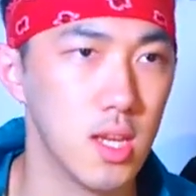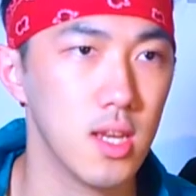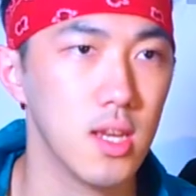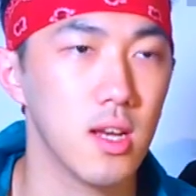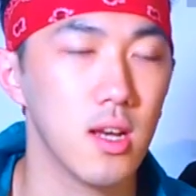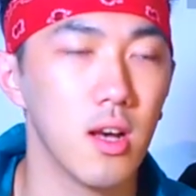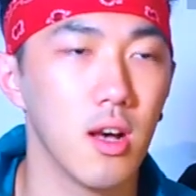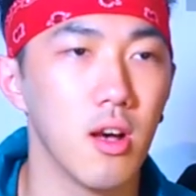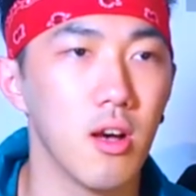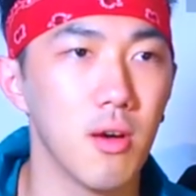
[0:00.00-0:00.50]

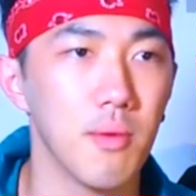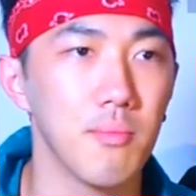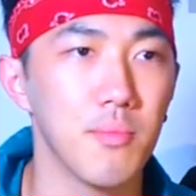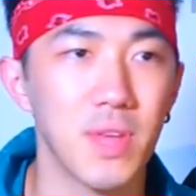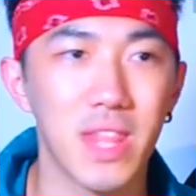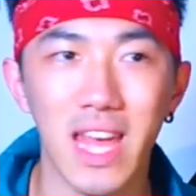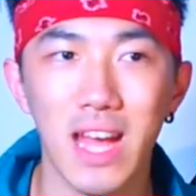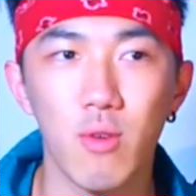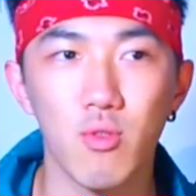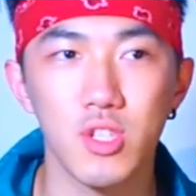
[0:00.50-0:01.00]
Um, but
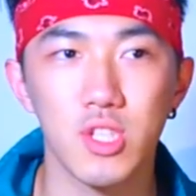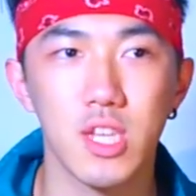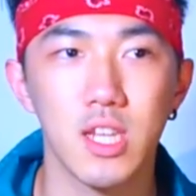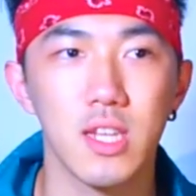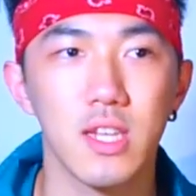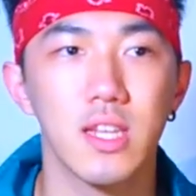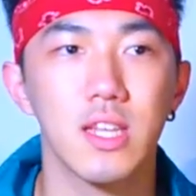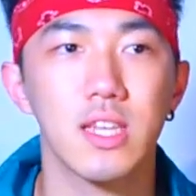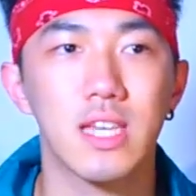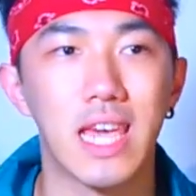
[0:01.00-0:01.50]
that was
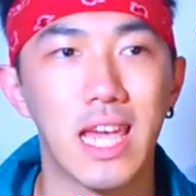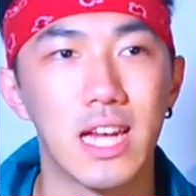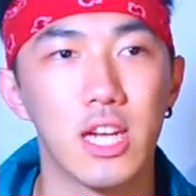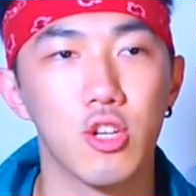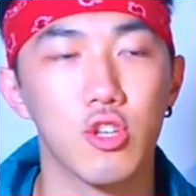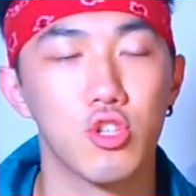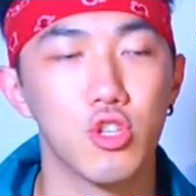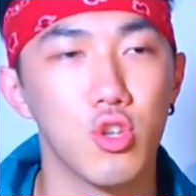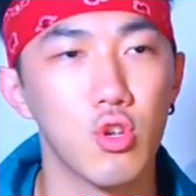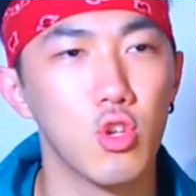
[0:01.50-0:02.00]
it. Cater
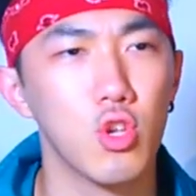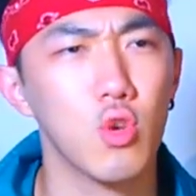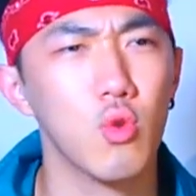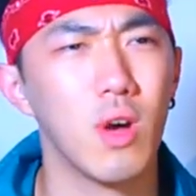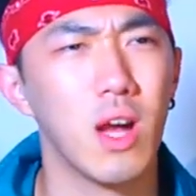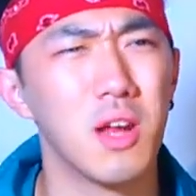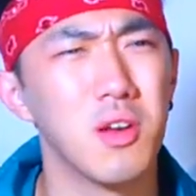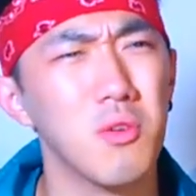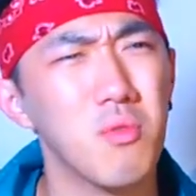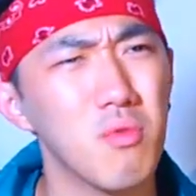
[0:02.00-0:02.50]
to you.
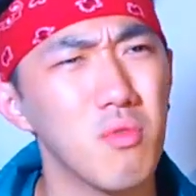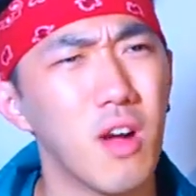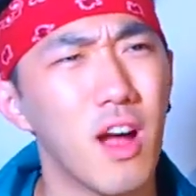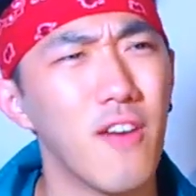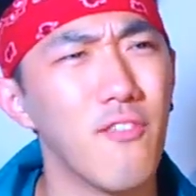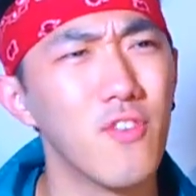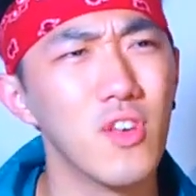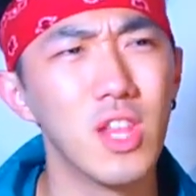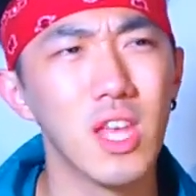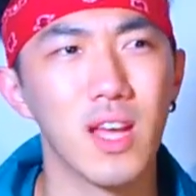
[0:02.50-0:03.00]
I don't. I
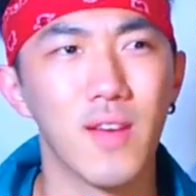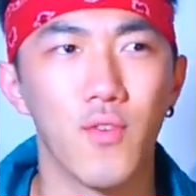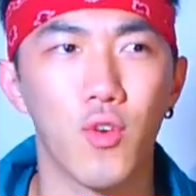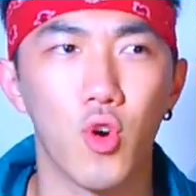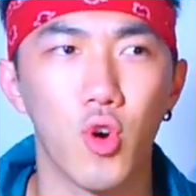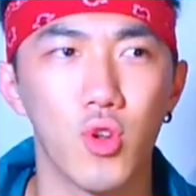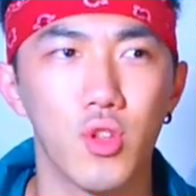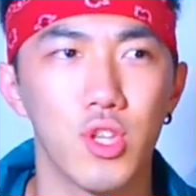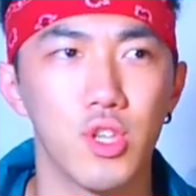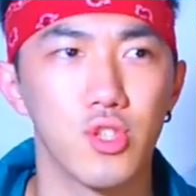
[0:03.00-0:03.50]
feel like I've
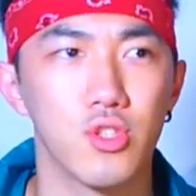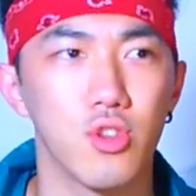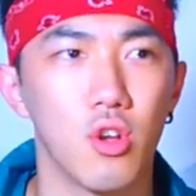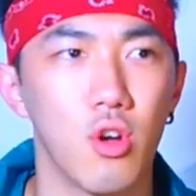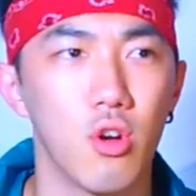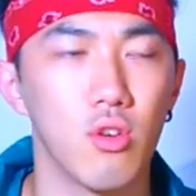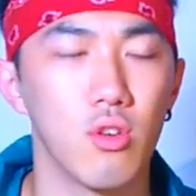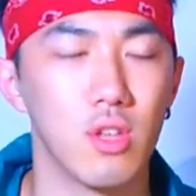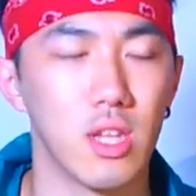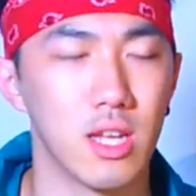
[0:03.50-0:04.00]
heard this
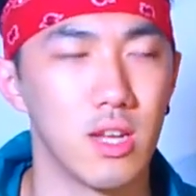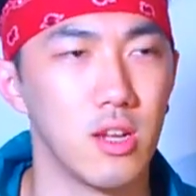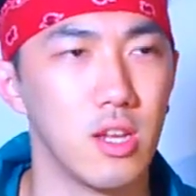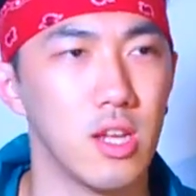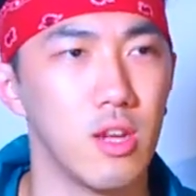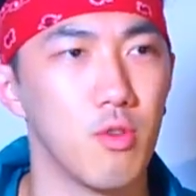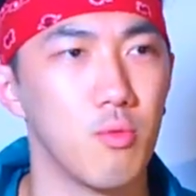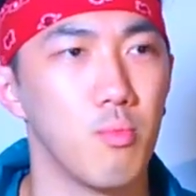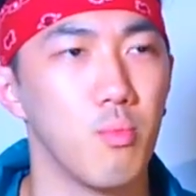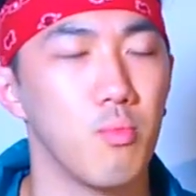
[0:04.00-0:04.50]
song, like I
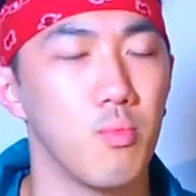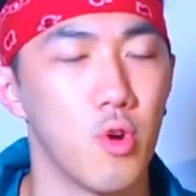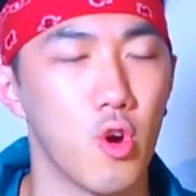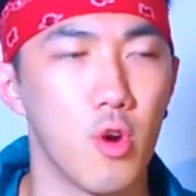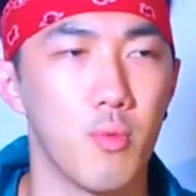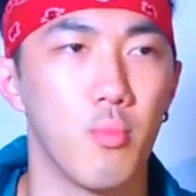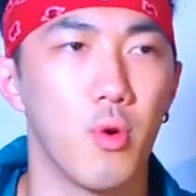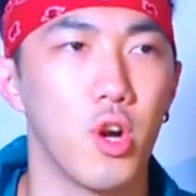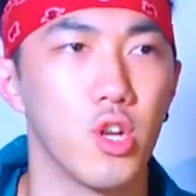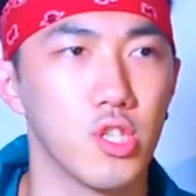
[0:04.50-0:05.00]
hear
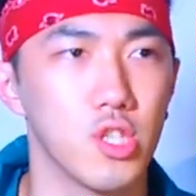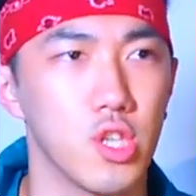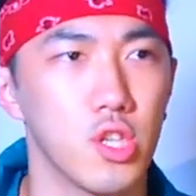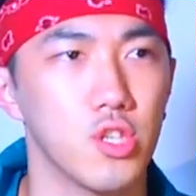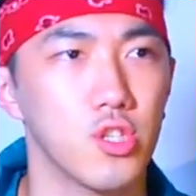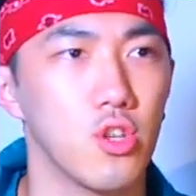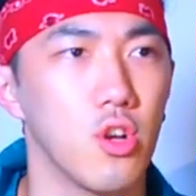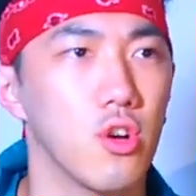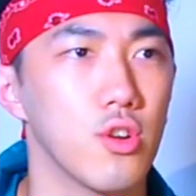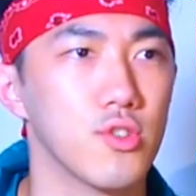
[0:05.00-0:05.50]
heard parts of the
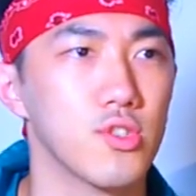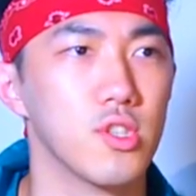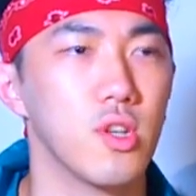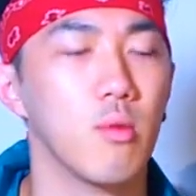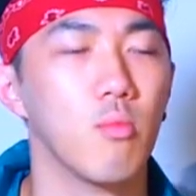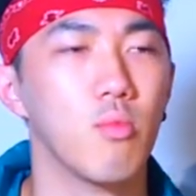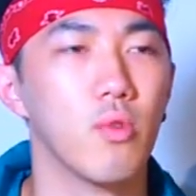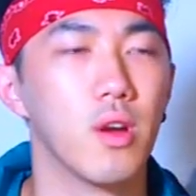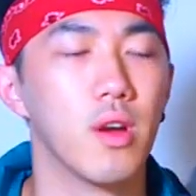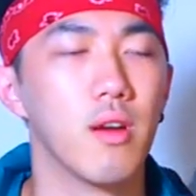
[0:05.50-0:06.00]
song
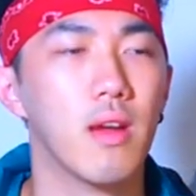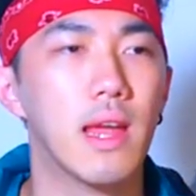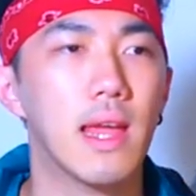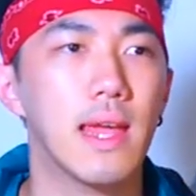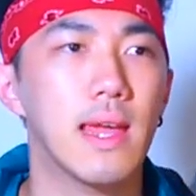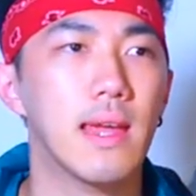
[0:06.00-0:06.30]
somewhere.